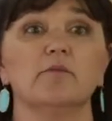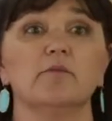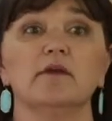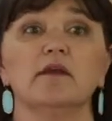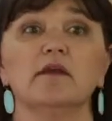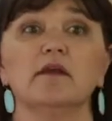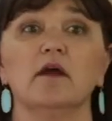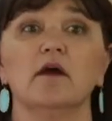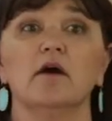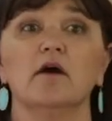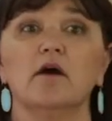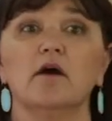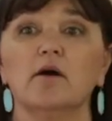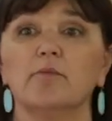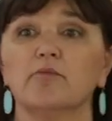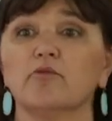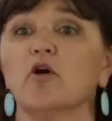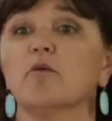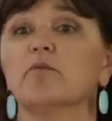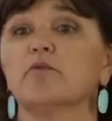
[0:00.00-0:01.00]
to be
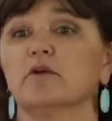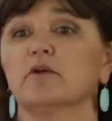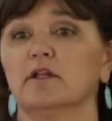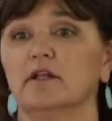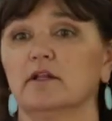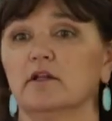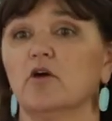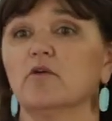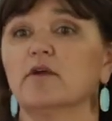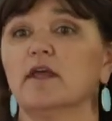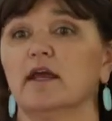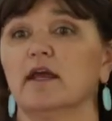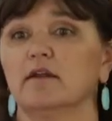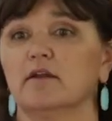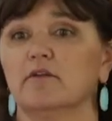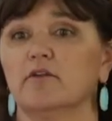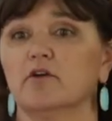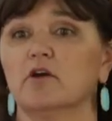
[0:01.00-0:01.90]
appropriately located.